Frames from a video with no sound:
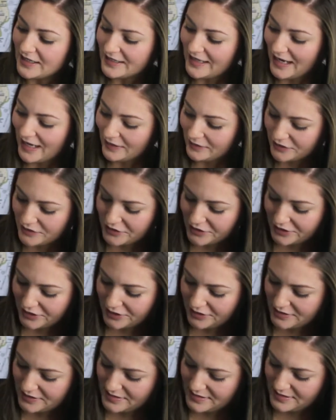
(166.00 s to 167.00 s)

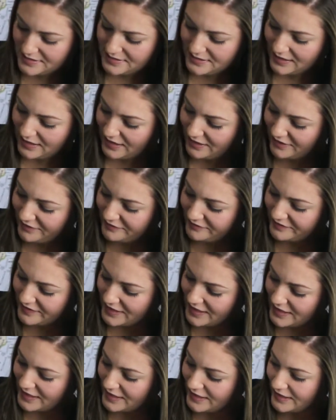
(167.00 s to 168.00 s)
calendar stuff
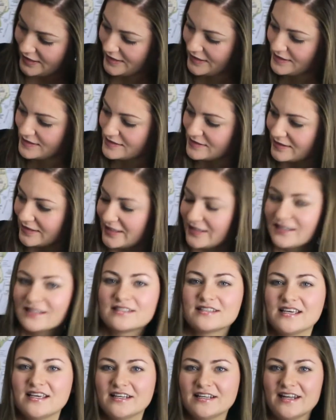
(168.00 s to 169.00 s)
and like a
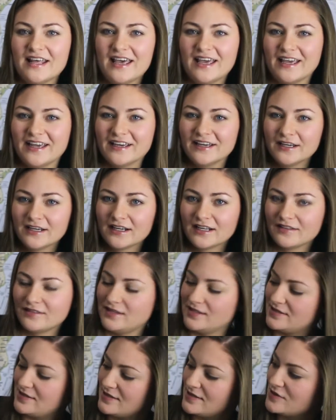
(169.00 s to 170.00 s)
day to day.
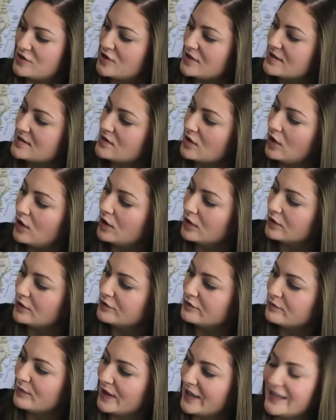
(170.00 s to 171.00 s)
This is just all
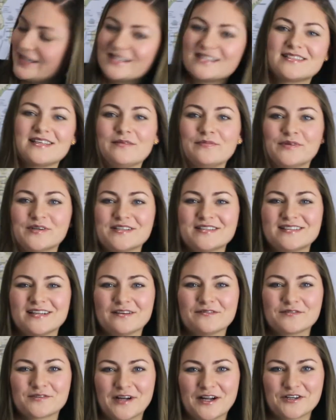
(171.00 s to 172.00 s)
of my December
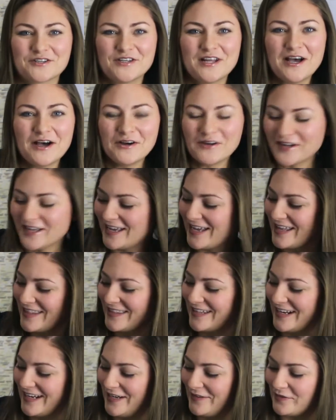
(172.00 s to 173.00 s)
stuff scratched out
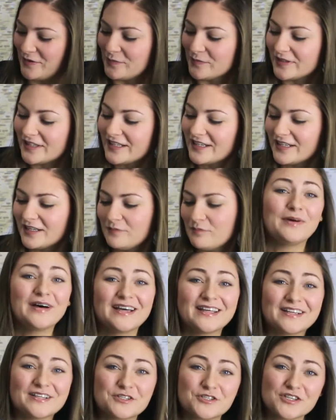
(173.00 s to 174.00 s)
that I have completed.
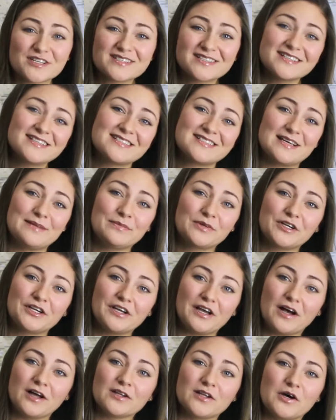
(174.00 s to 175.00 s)
But just in
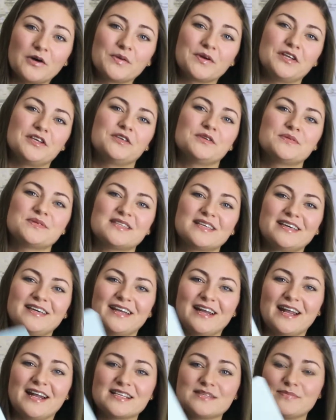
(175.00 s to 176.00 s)
December alone, using
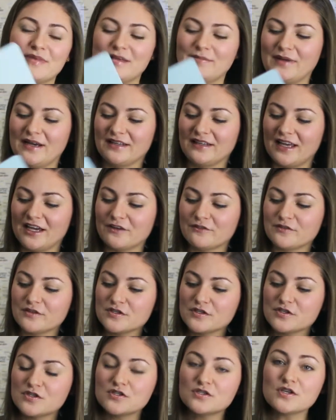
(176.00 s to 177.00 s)
it has made my life
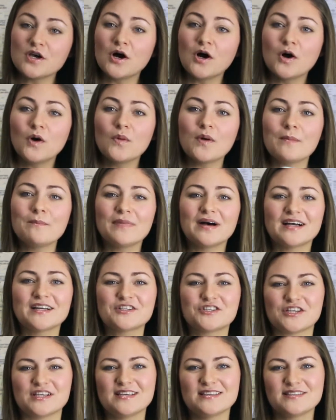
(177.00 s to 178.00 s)
so
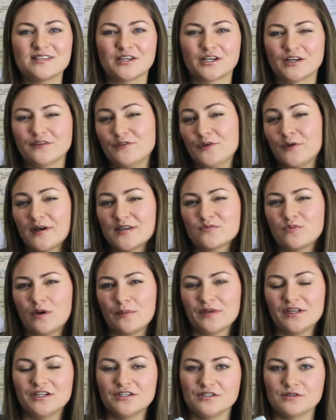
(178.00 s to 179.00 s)
much easier. If you guys
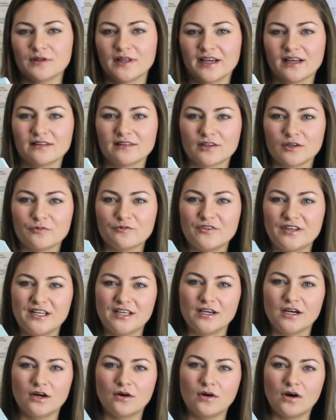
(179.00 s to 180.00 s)
want me to do like a little
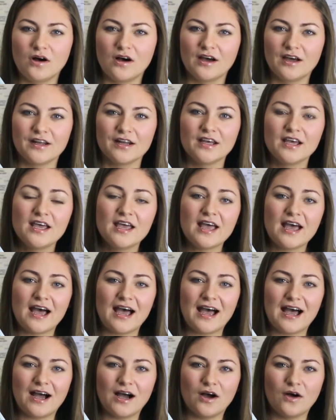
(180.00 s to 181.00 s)
video on
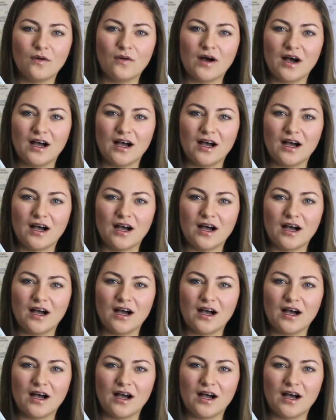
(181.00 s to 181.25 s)
how